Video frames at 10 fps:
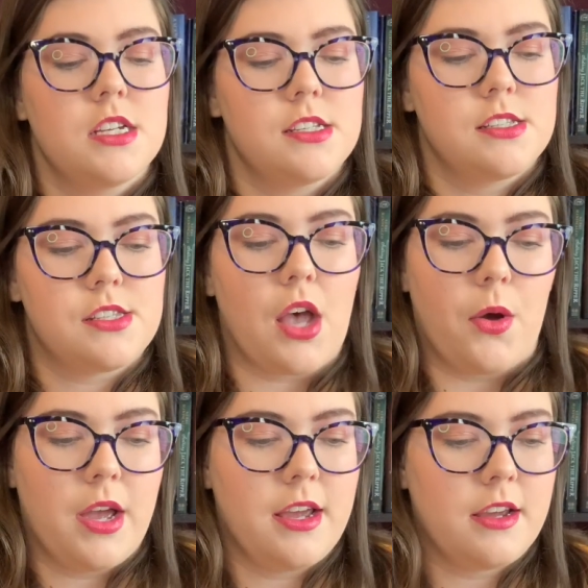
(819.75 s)
So
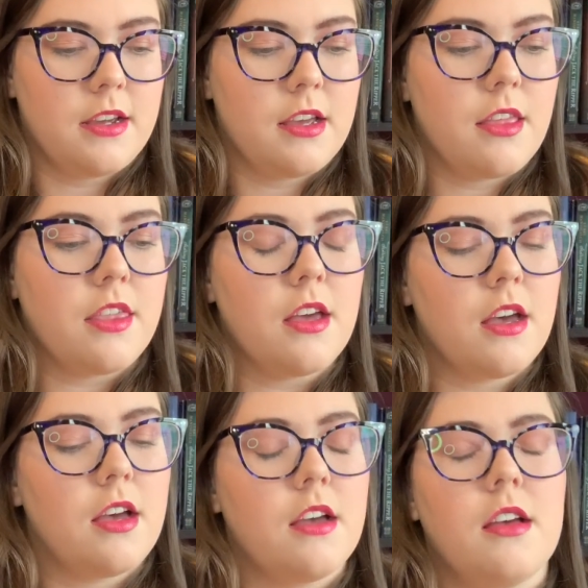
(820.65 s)

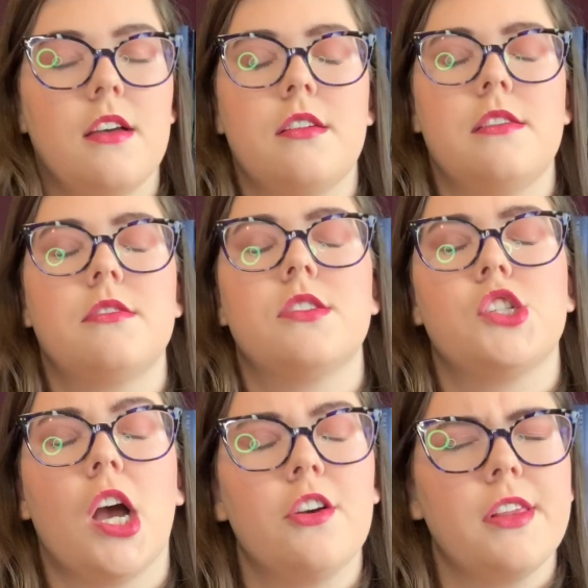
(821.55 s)
the
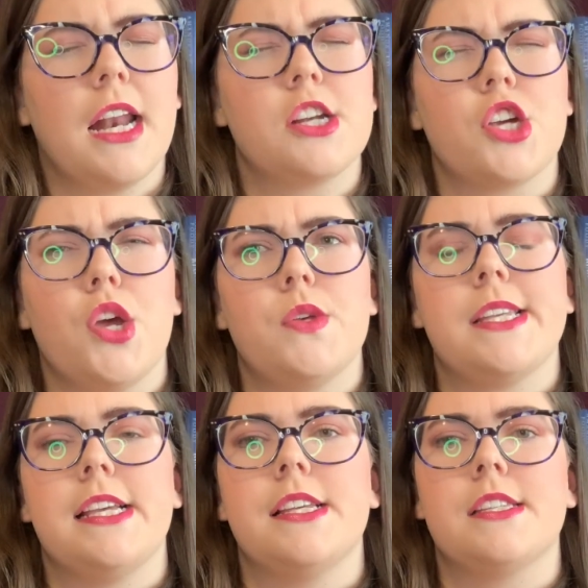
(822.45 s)
genre that I chose
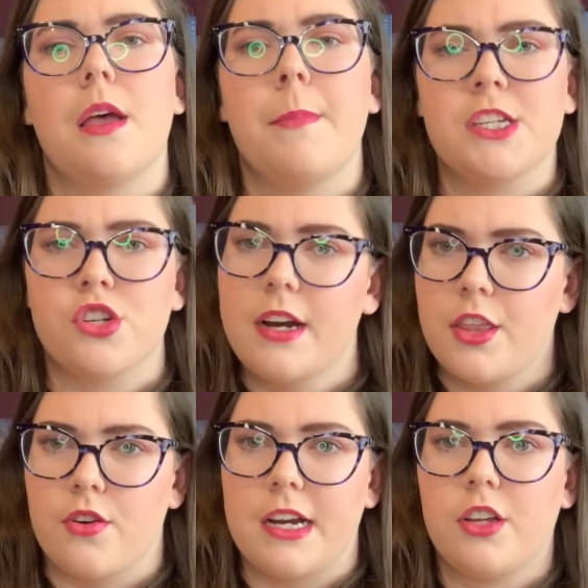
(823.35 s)
is mystery
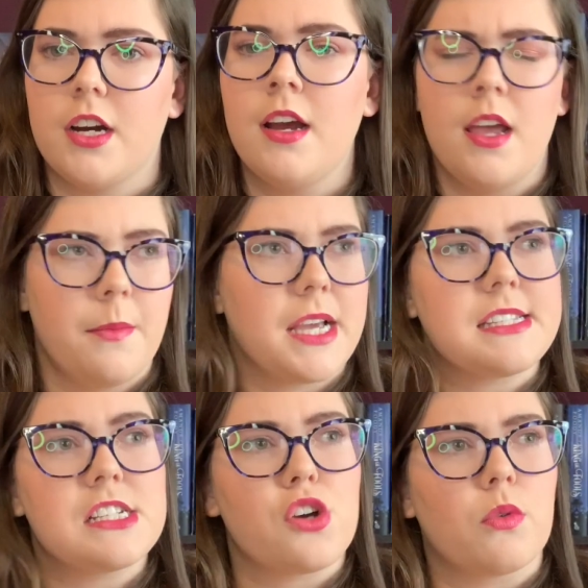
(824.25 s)
thriller,
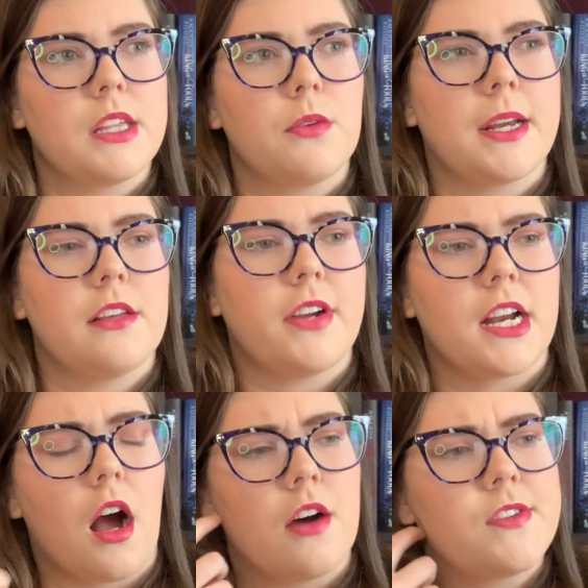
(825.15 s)
because I don't really read it
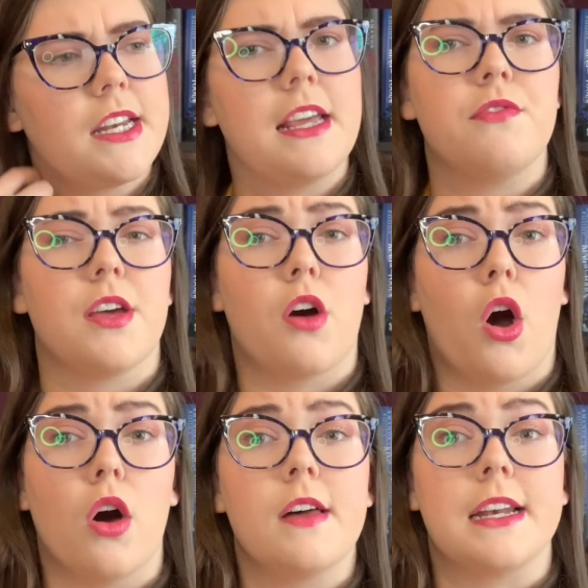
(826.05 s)
very often, if at
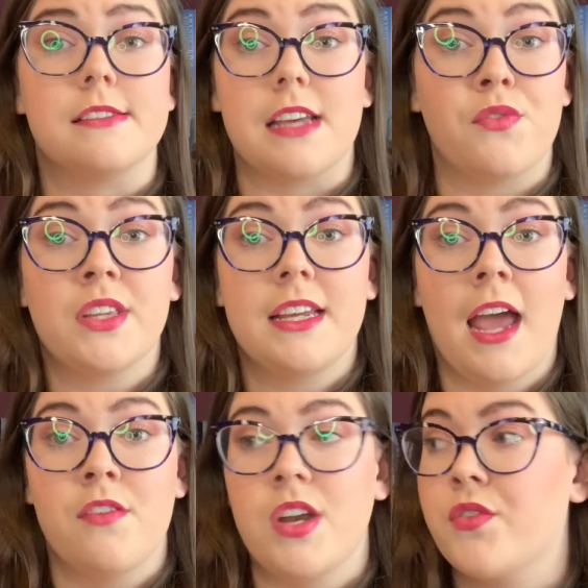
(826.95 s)
all, and I definitely
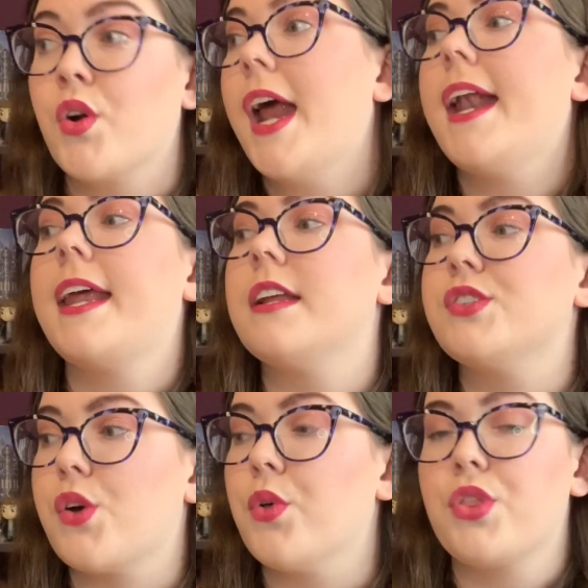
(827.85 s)
have never read an
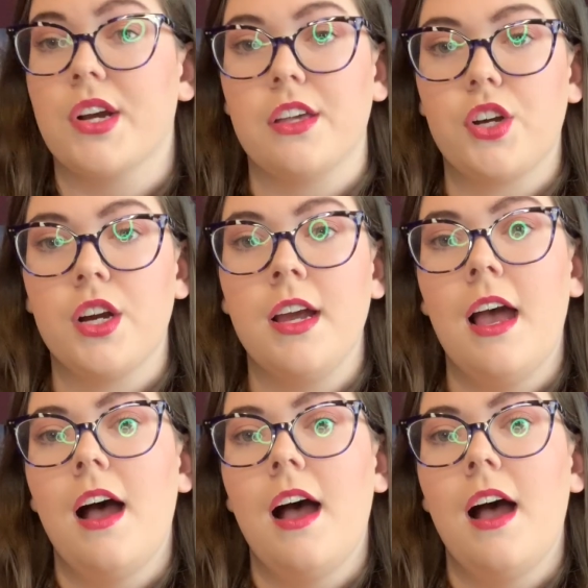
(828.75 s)
adult thriller.